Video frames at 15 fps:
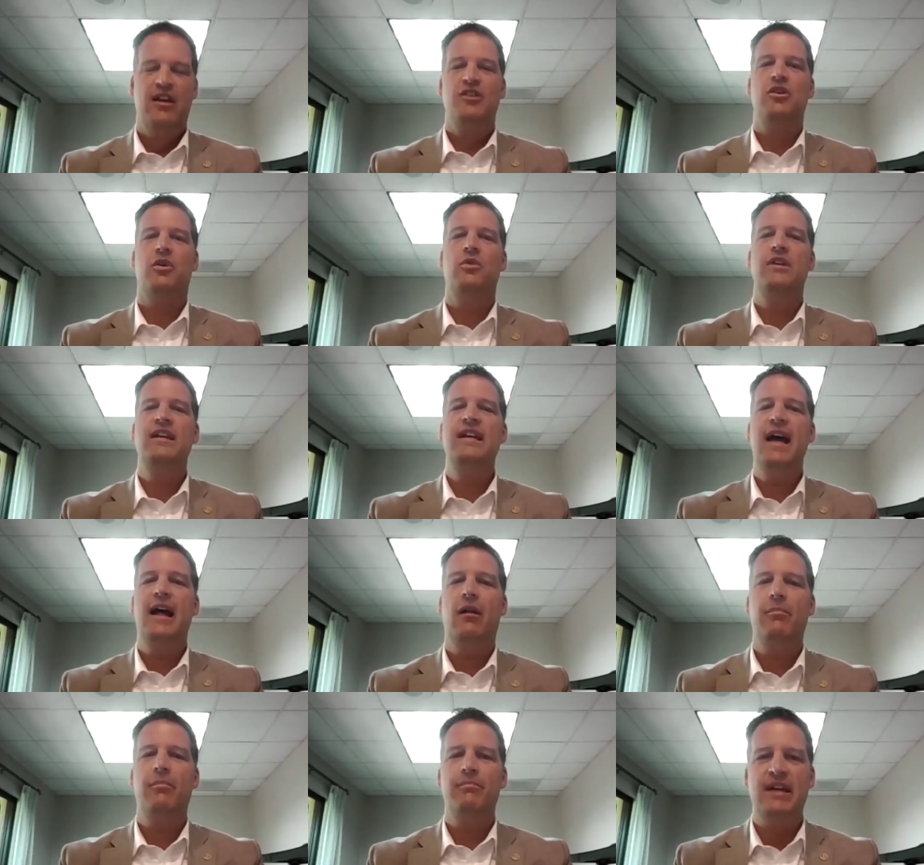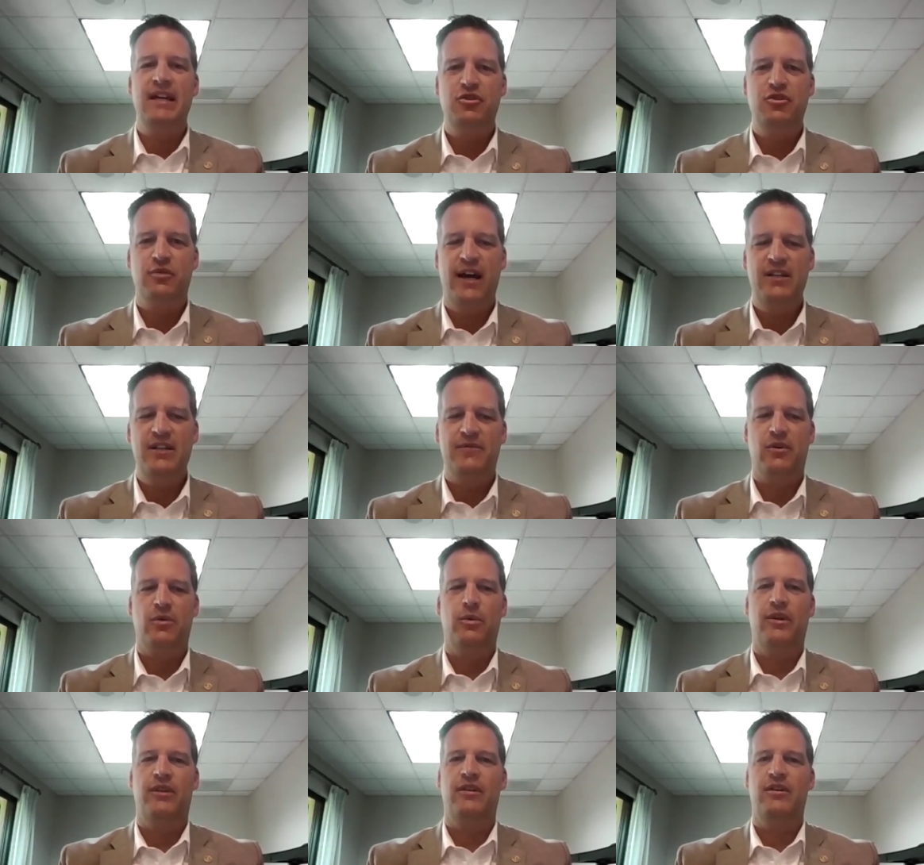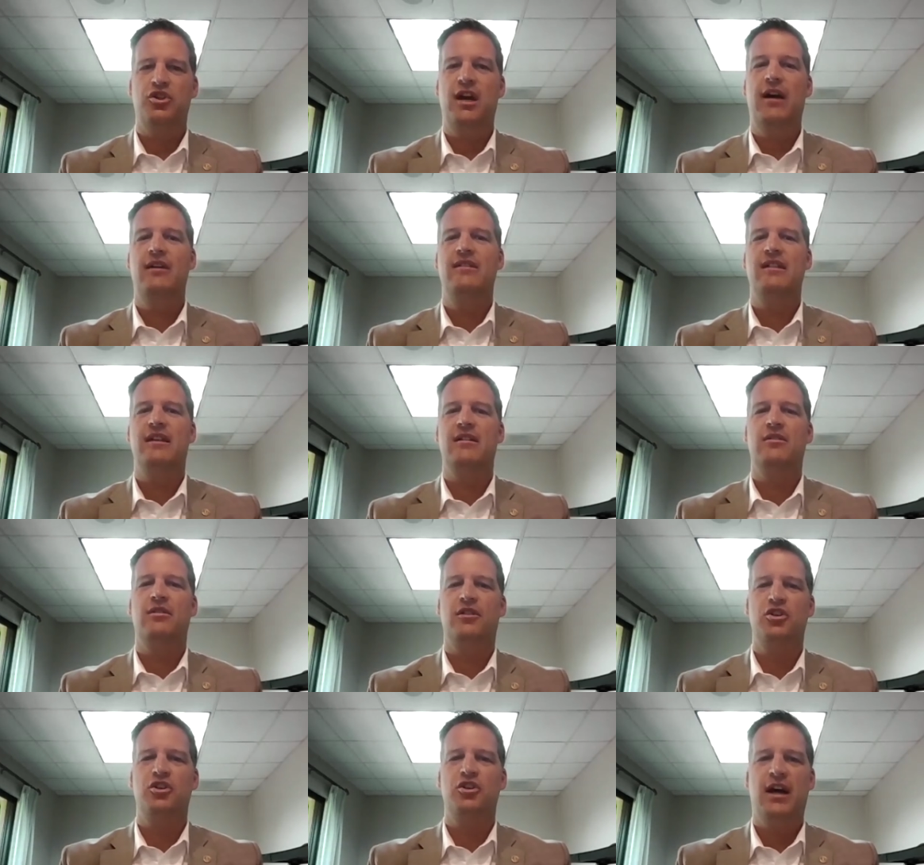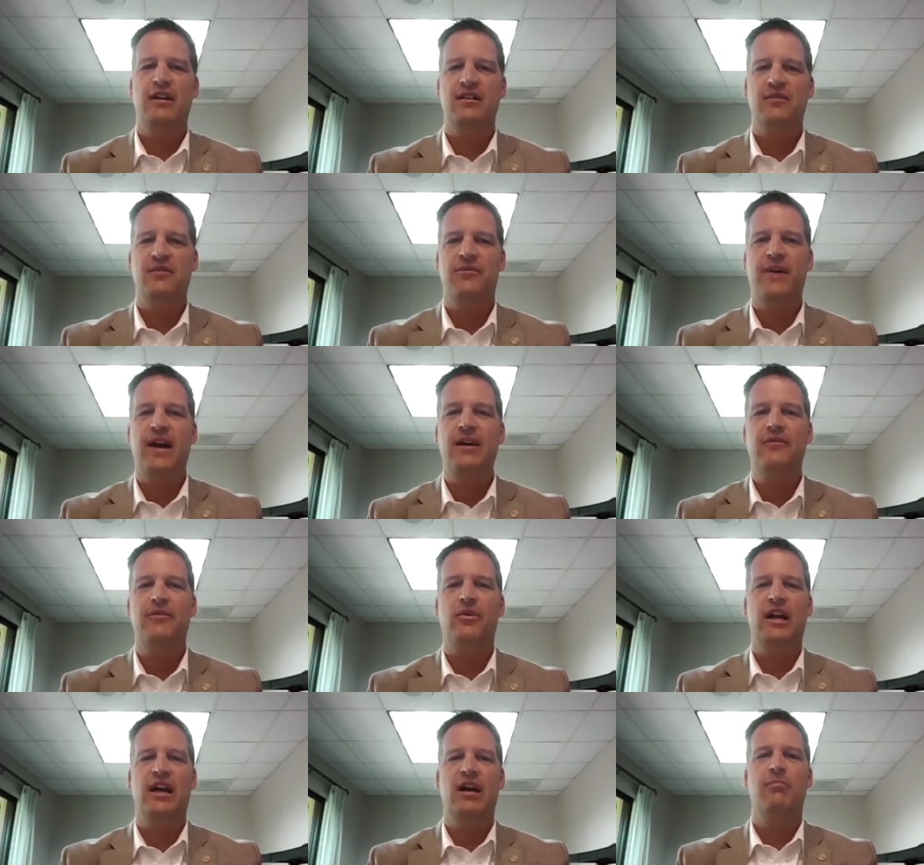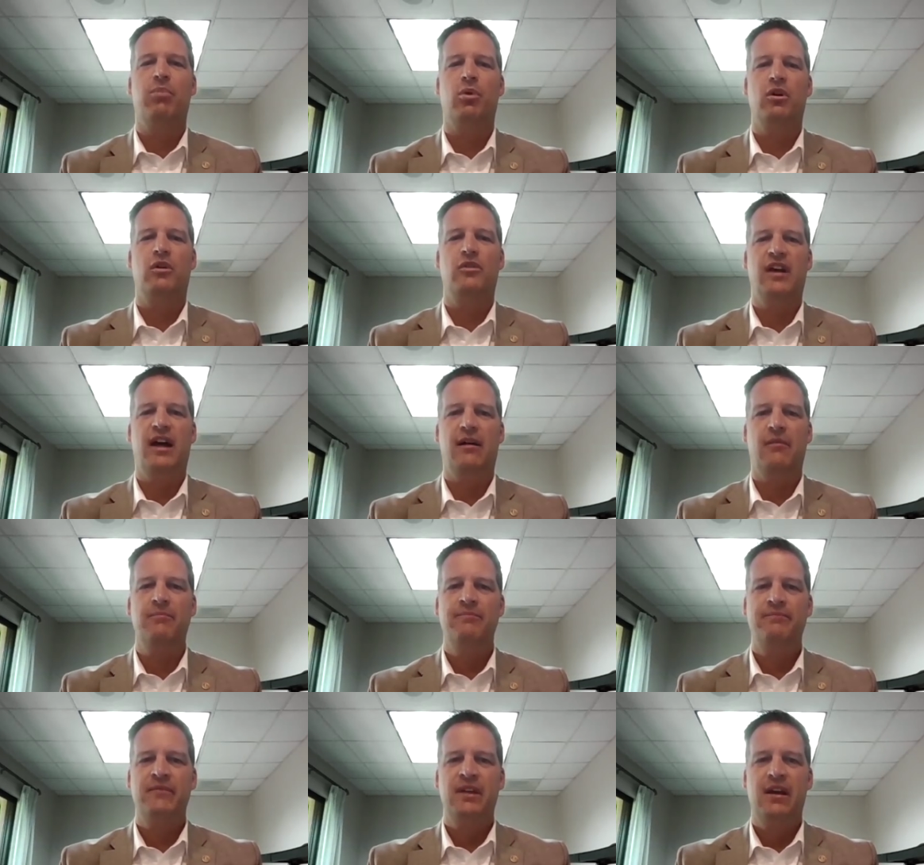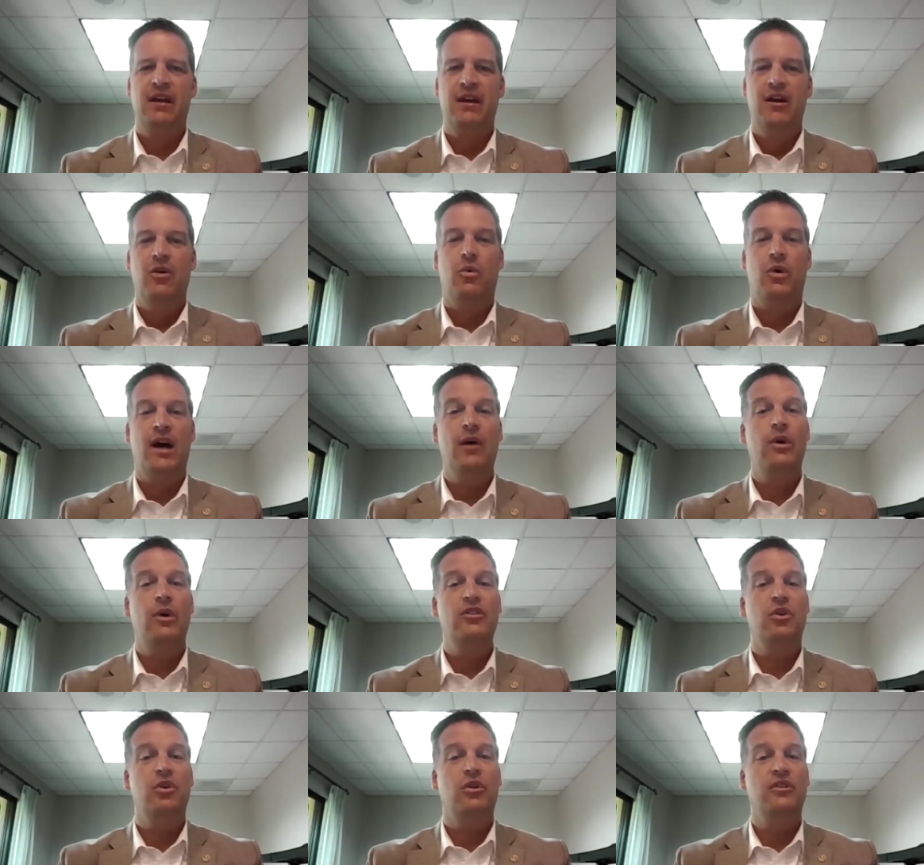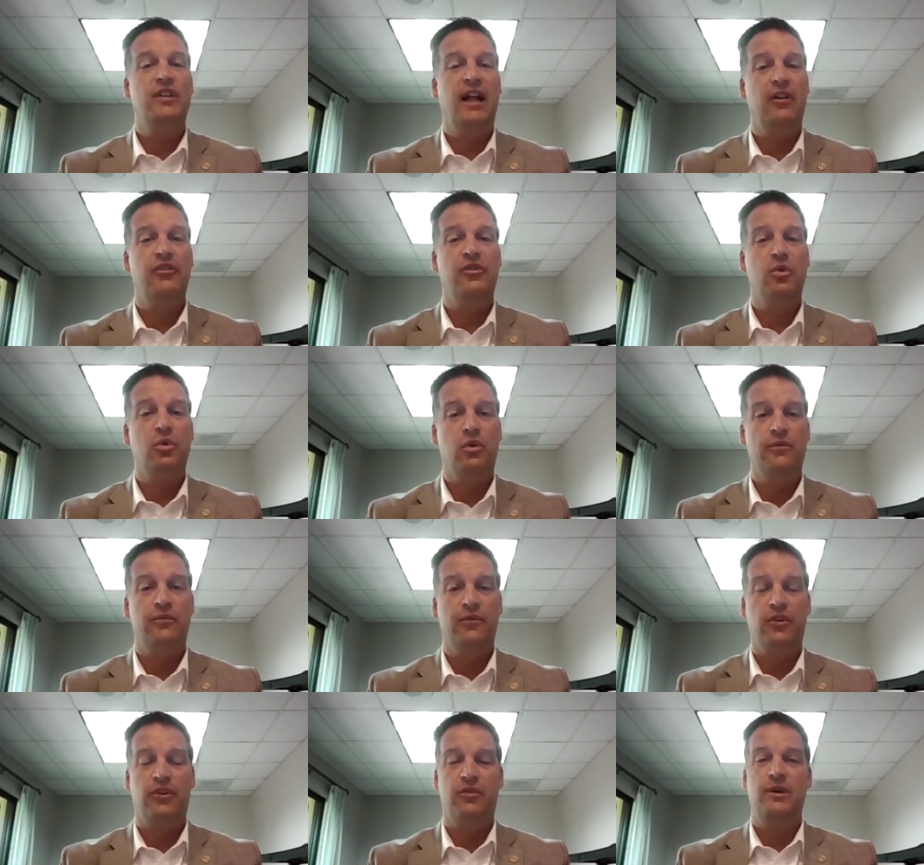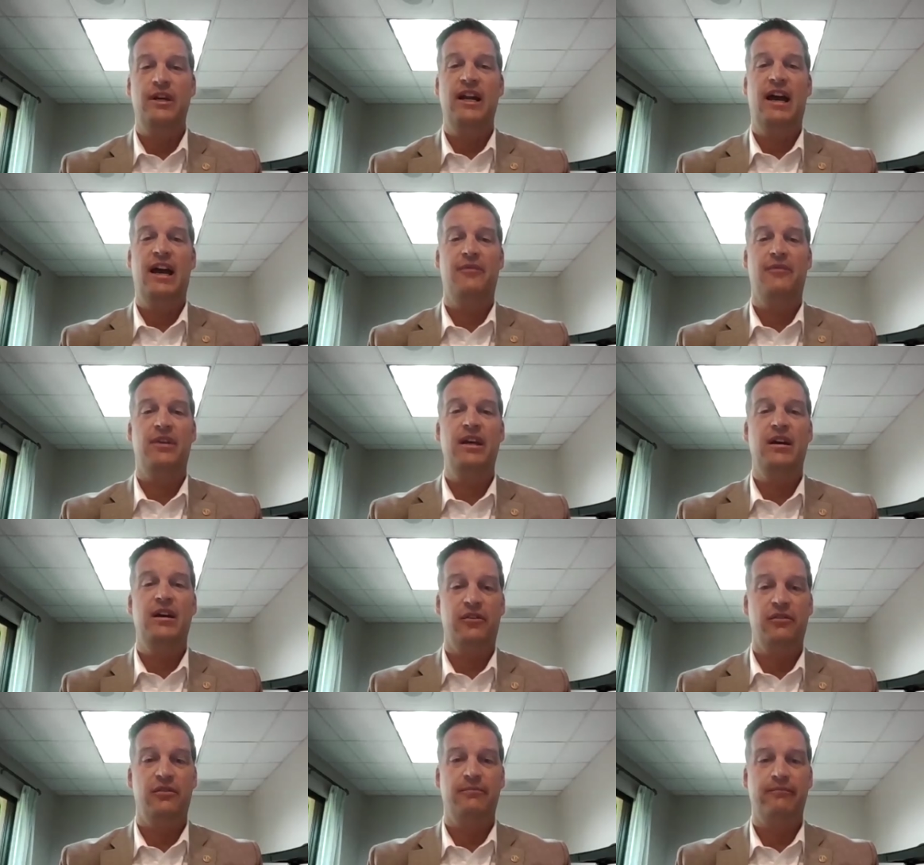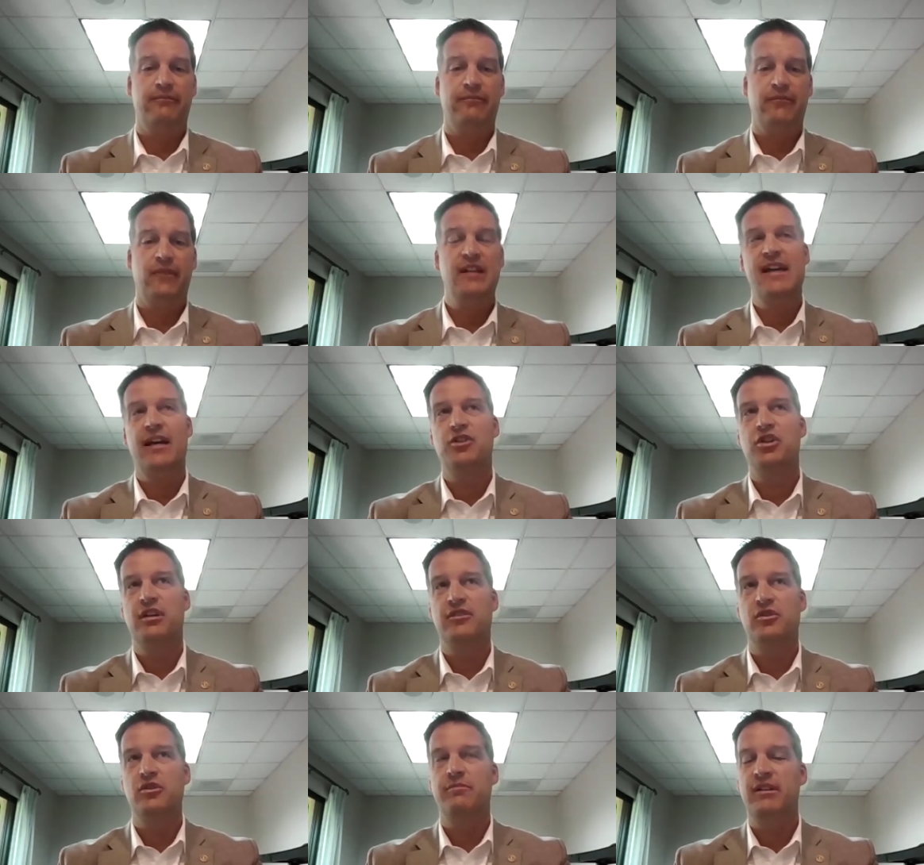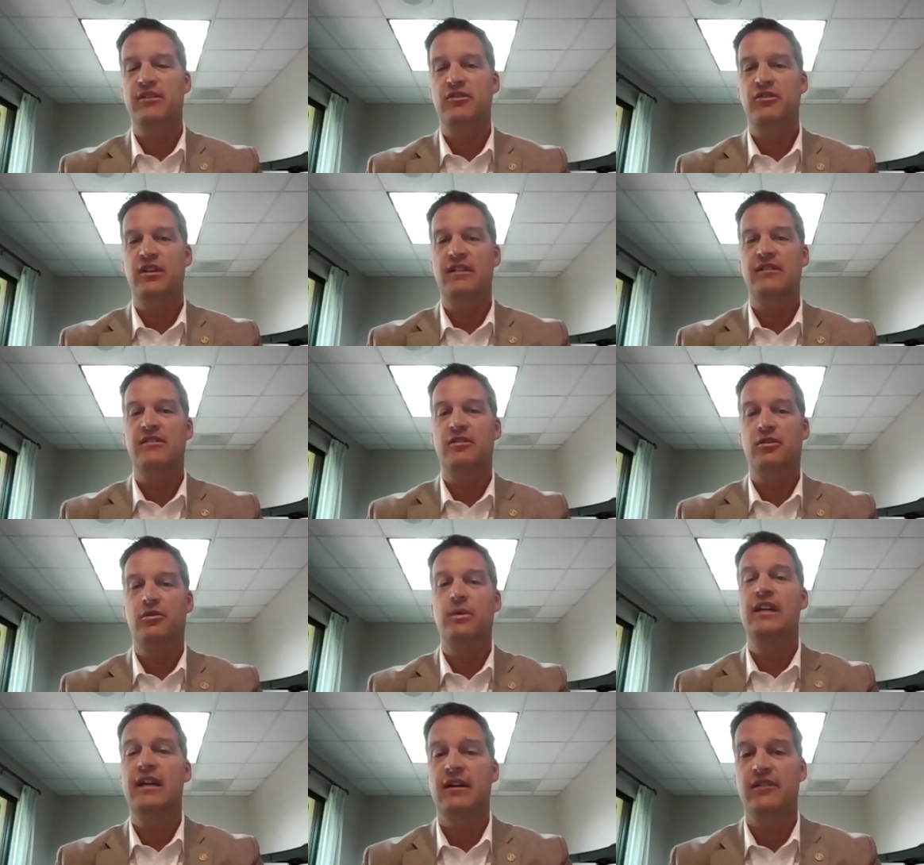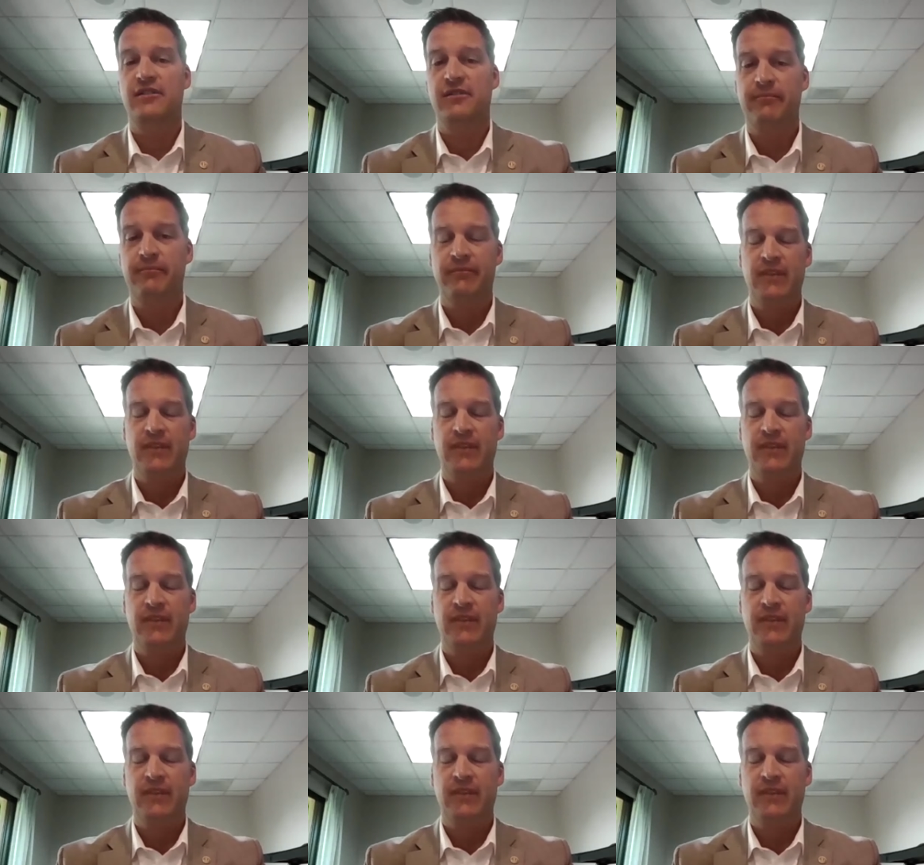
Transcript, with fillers: So he helped me transfer with Sheraton to the Sheraton Frankfurt Airport Hotel, where I went to hotel school for three and a half years. It's actually, excuse me, it's, it's three years.